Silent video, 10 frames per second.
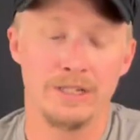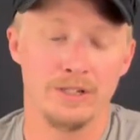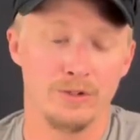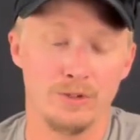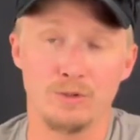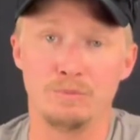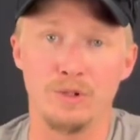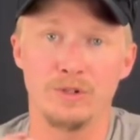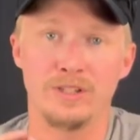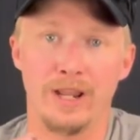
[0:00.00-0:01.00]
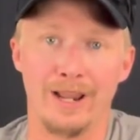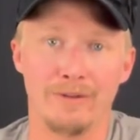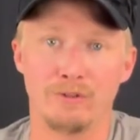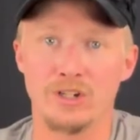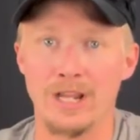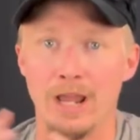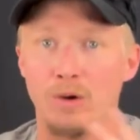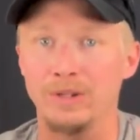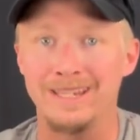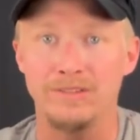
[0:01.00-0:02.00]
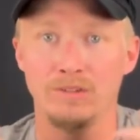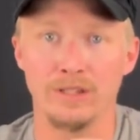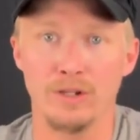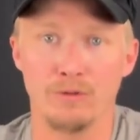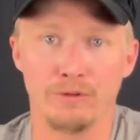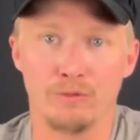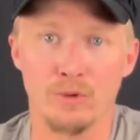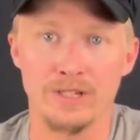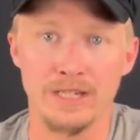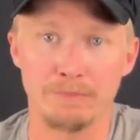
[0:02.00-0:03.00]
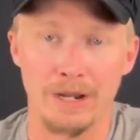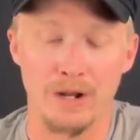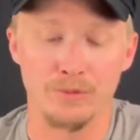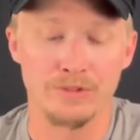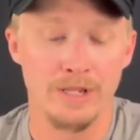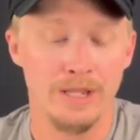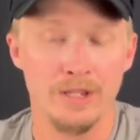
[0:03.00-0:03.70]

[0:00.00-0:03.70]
Those builds average out easily over 14 pounds.